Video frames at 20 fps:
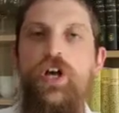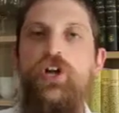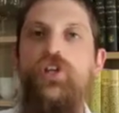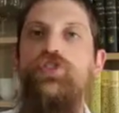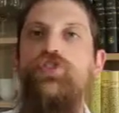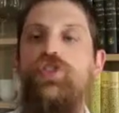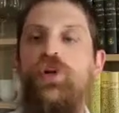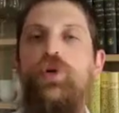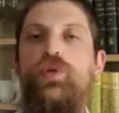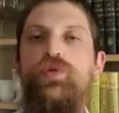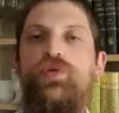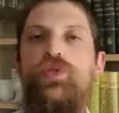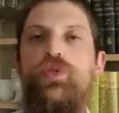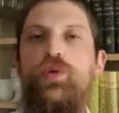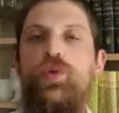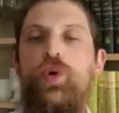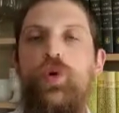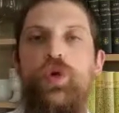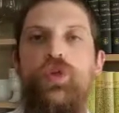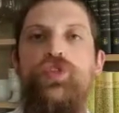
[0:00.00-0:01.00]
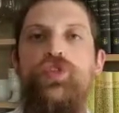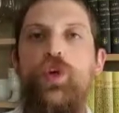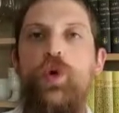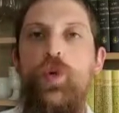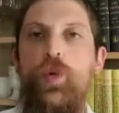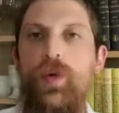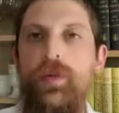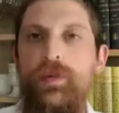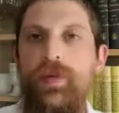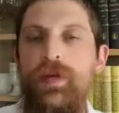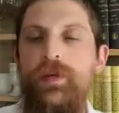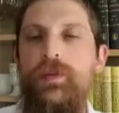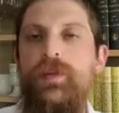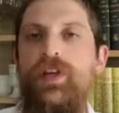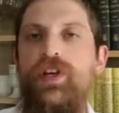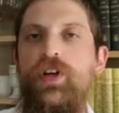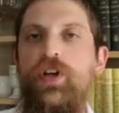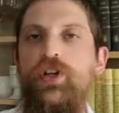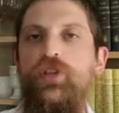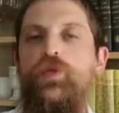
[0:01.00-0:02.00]
So too also women,
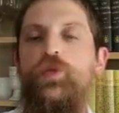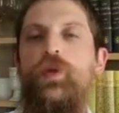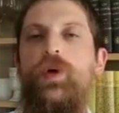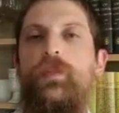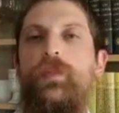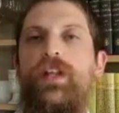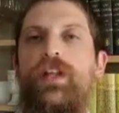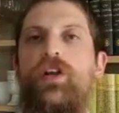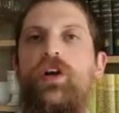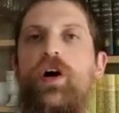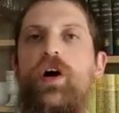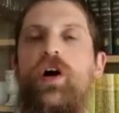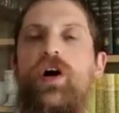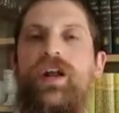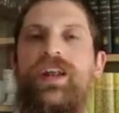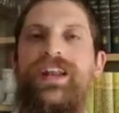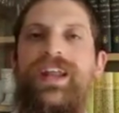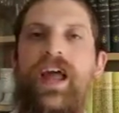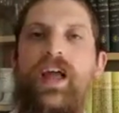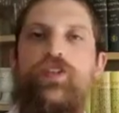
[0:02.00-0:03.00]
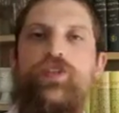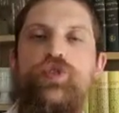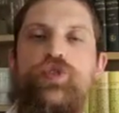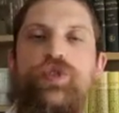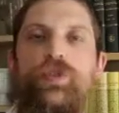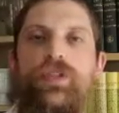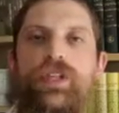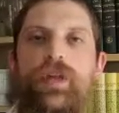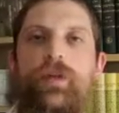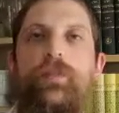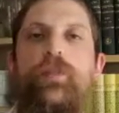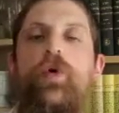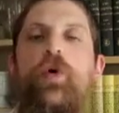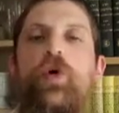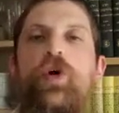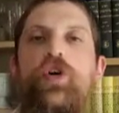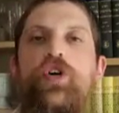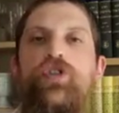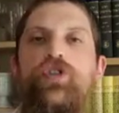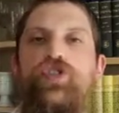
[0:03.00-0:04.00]
because women are naturally
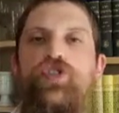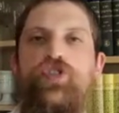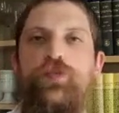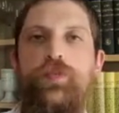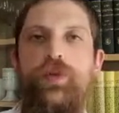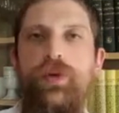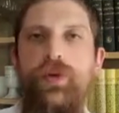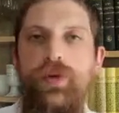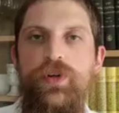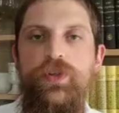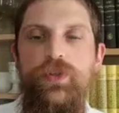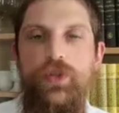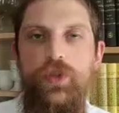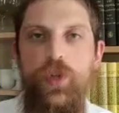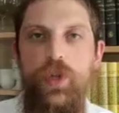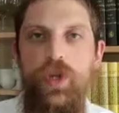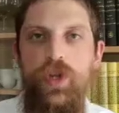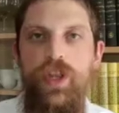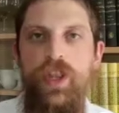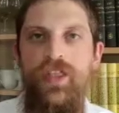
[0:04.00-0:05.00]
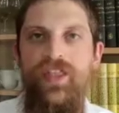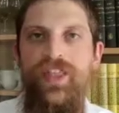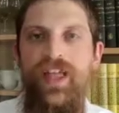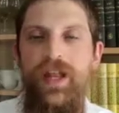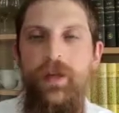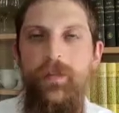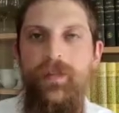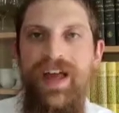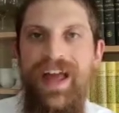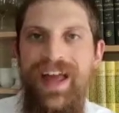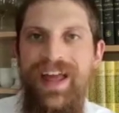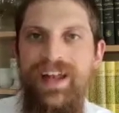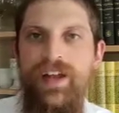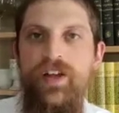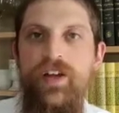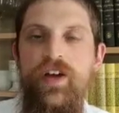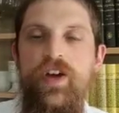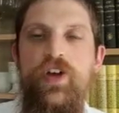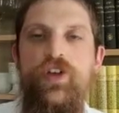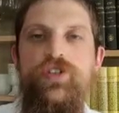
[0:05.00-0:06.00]
more spiritual than
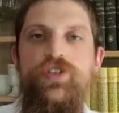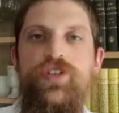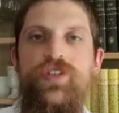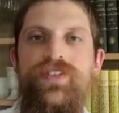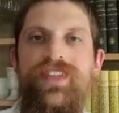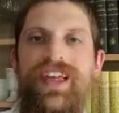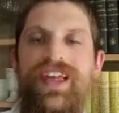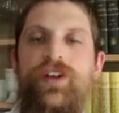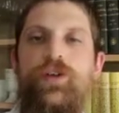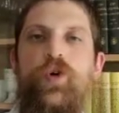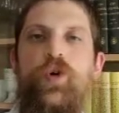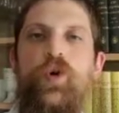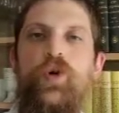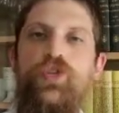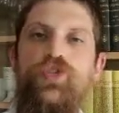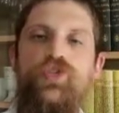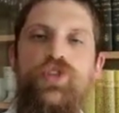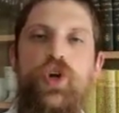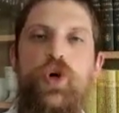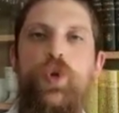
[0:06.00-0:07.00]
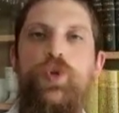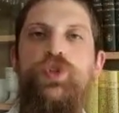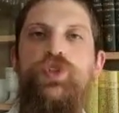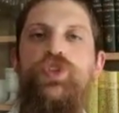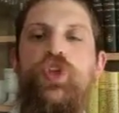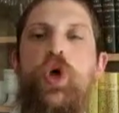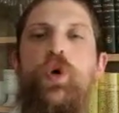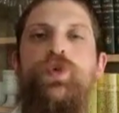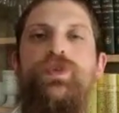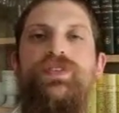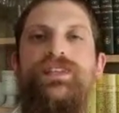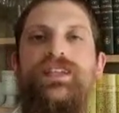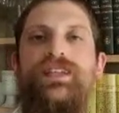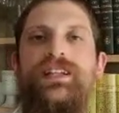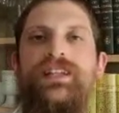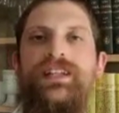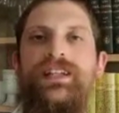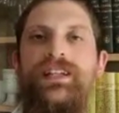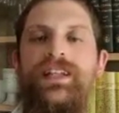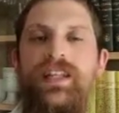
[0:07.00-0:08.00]
men, so they also don't
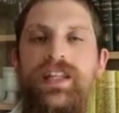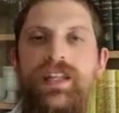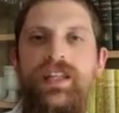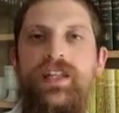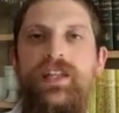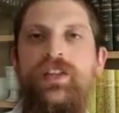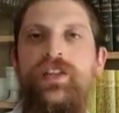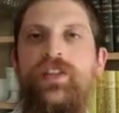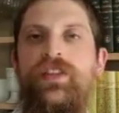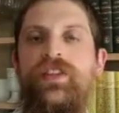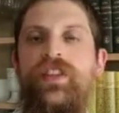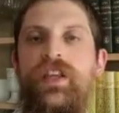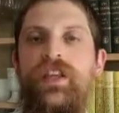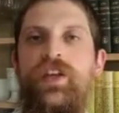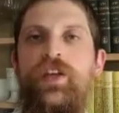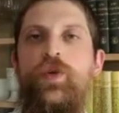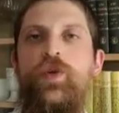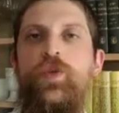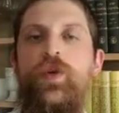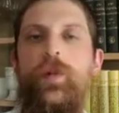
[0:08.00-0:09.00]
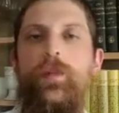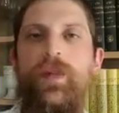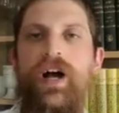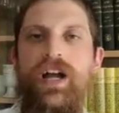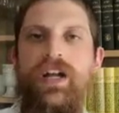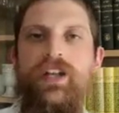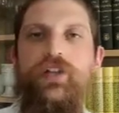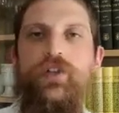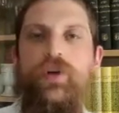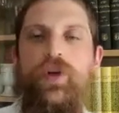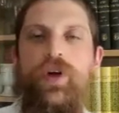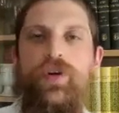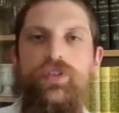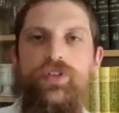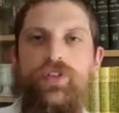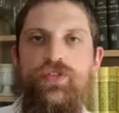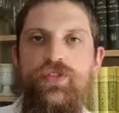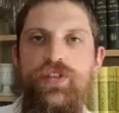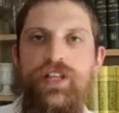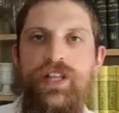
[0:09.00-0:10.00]
need the reminder
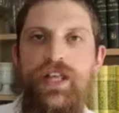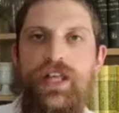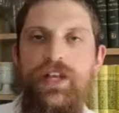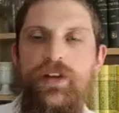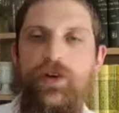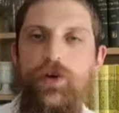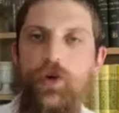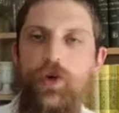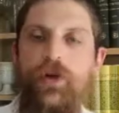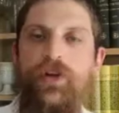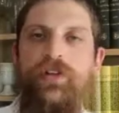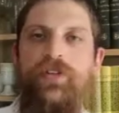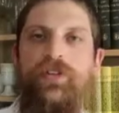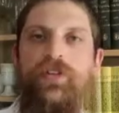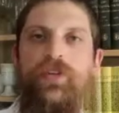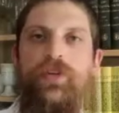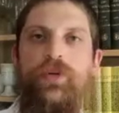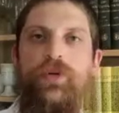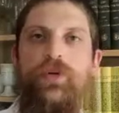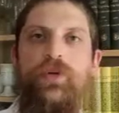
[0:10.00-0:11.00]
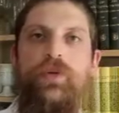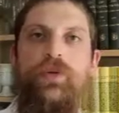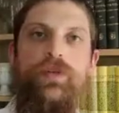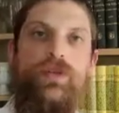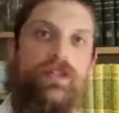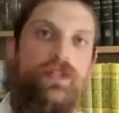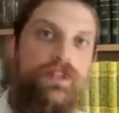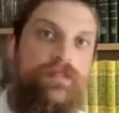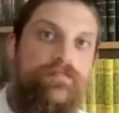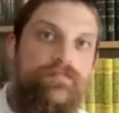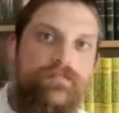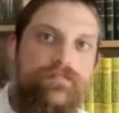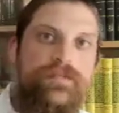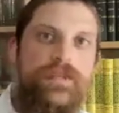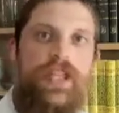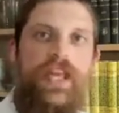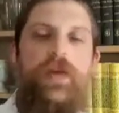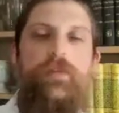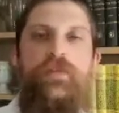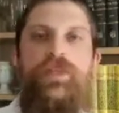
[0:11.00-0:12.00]
of tefillin in order to
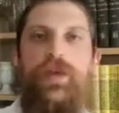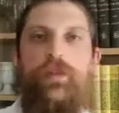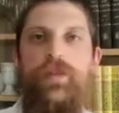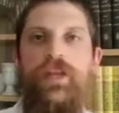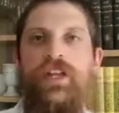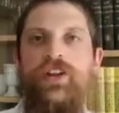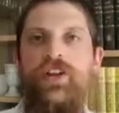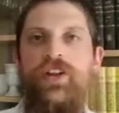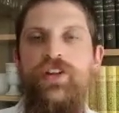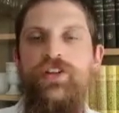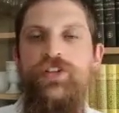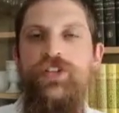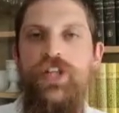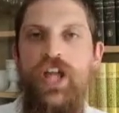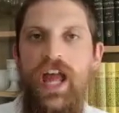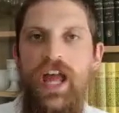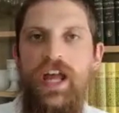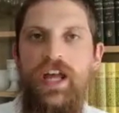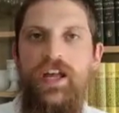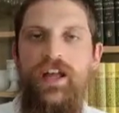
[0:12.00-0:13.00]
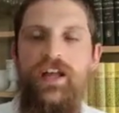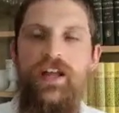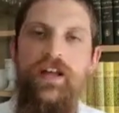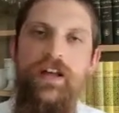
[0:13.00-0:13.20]
keep them in check.